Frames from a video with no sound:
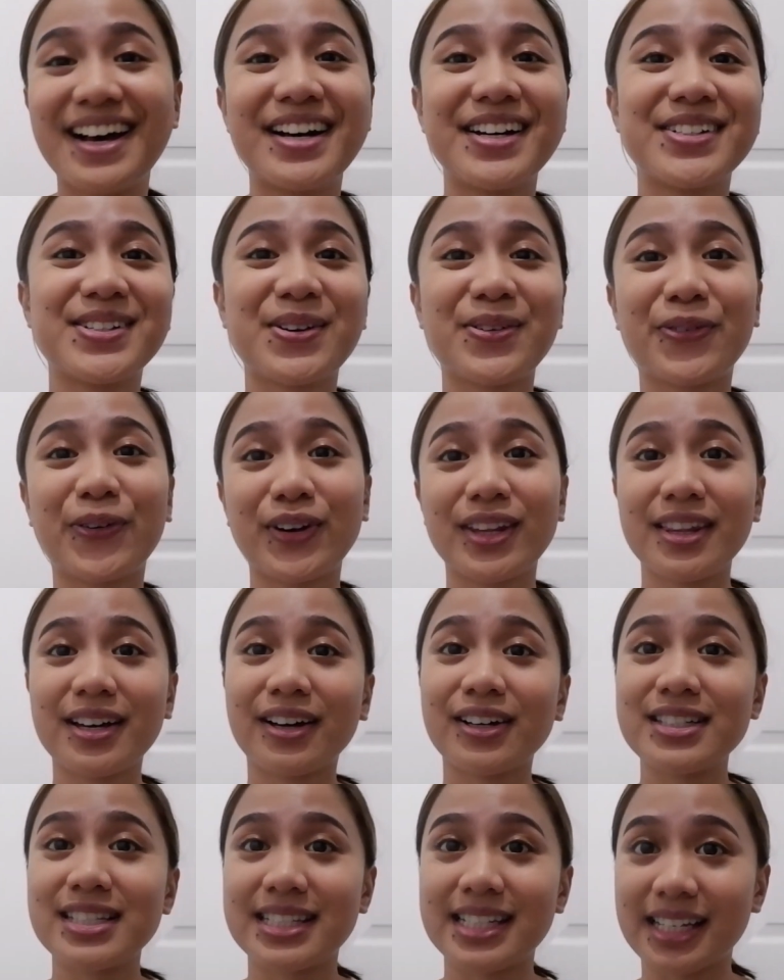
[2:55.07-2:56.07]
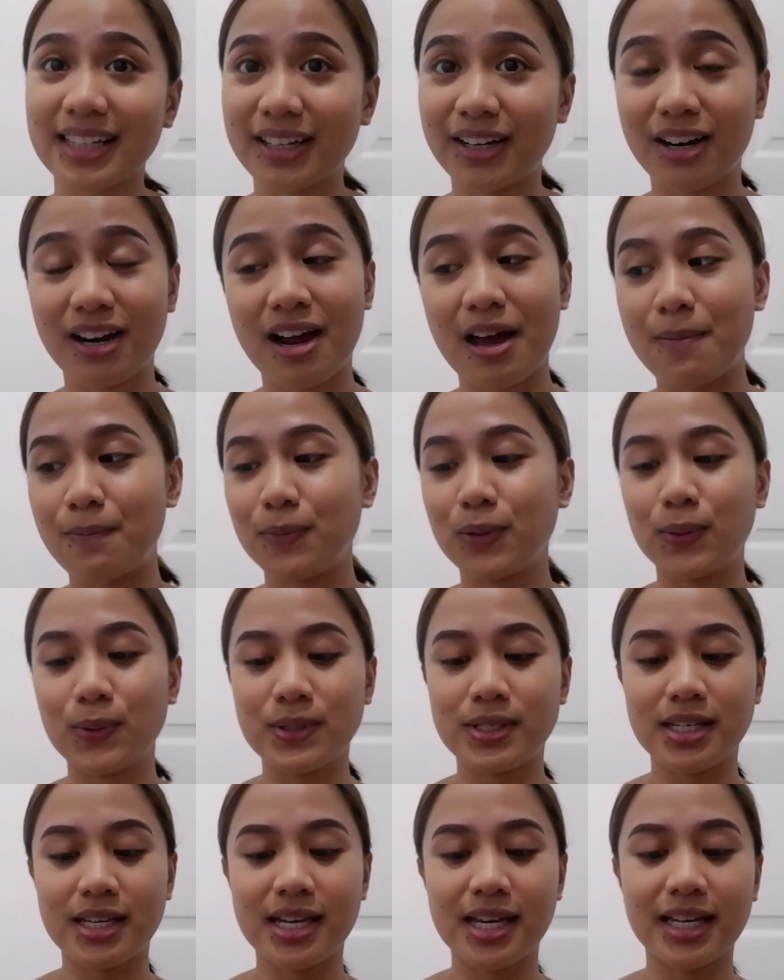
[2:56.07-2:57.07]
So for the concealer, I'm
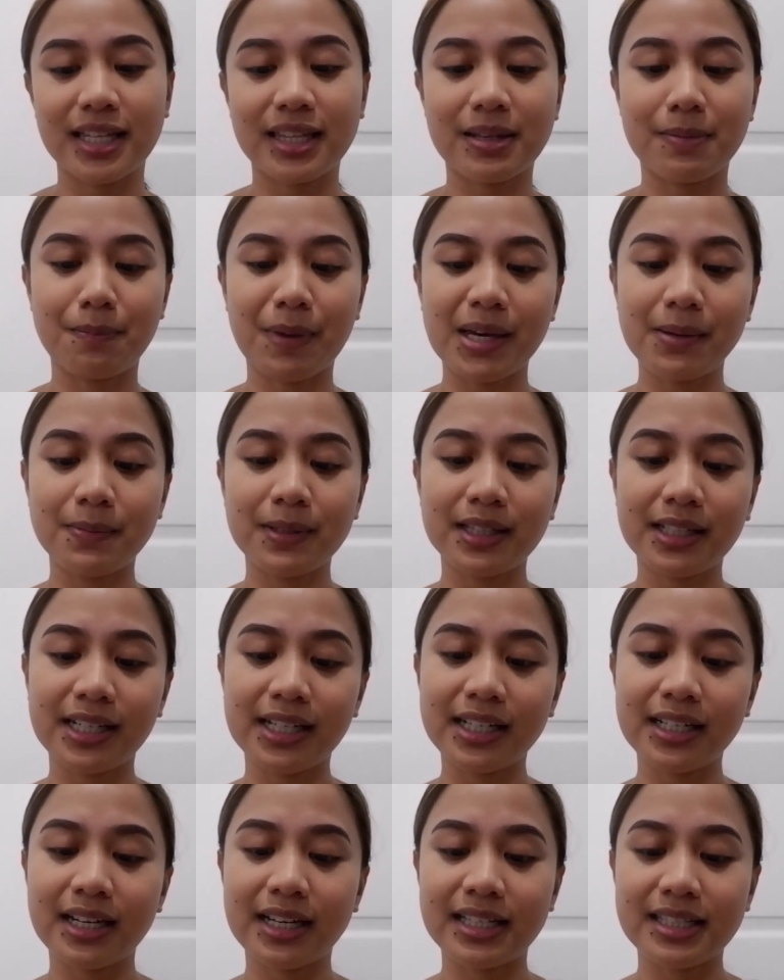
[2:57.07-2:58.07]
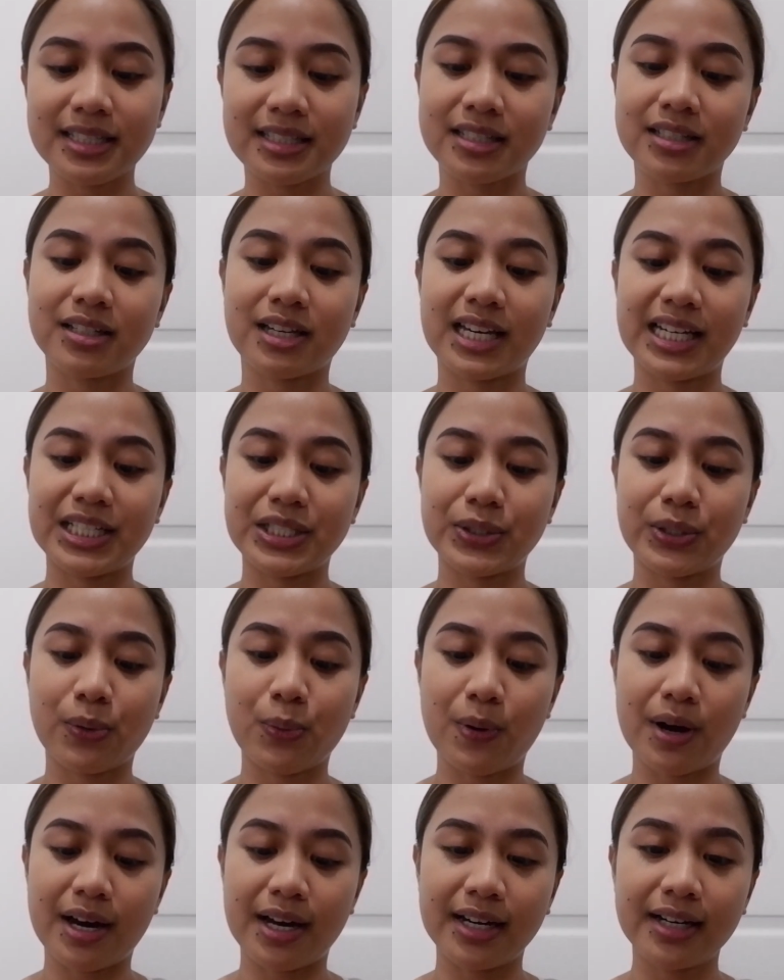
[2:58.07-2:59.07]
using the Maybelline Instant Age
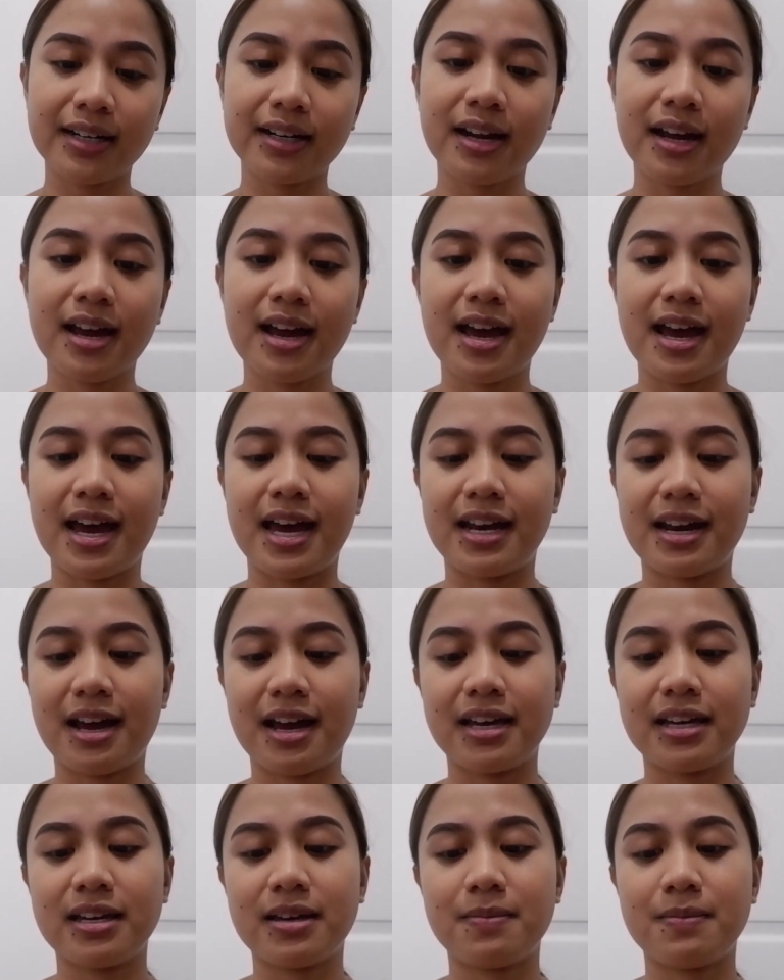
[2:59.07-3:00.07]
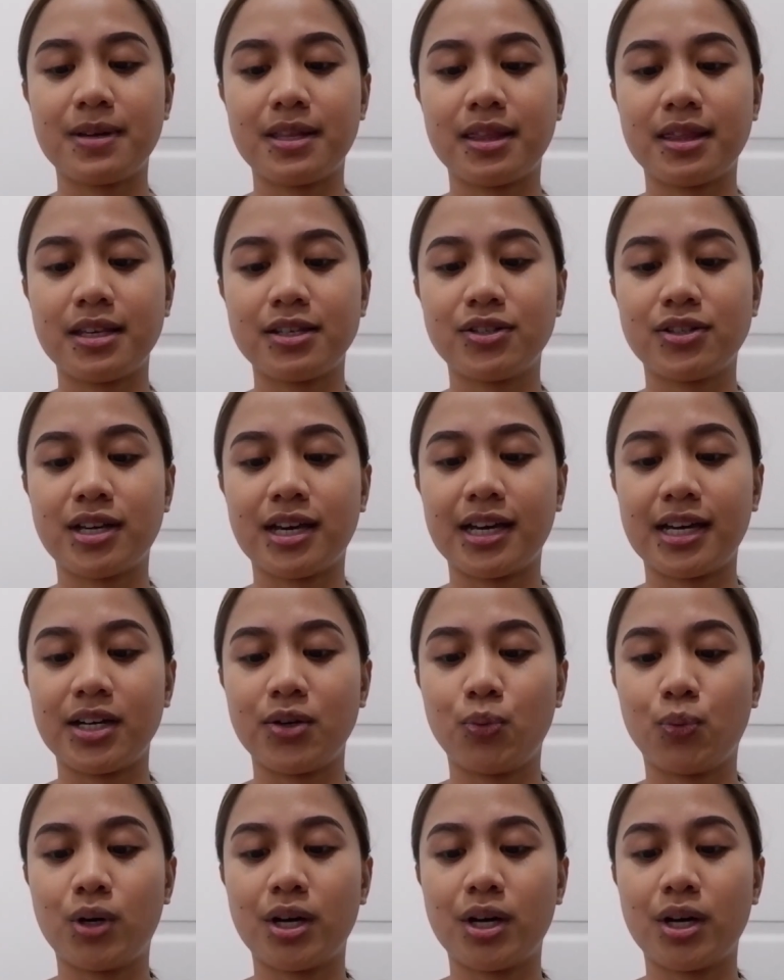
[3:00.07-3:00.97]
Rewind, and I am in the shade